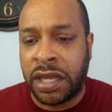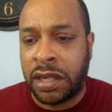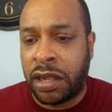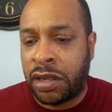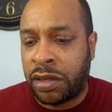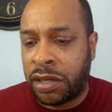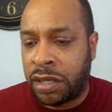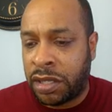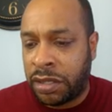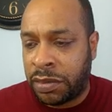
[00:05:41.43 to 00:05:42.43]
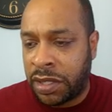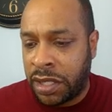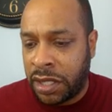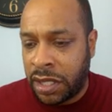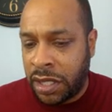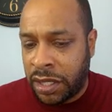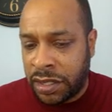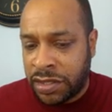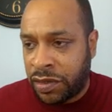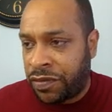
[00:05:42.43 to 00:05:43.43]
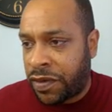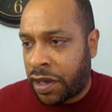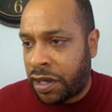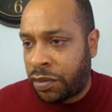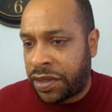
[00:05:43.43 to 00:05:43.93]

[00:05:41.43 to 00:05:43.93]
at our, so far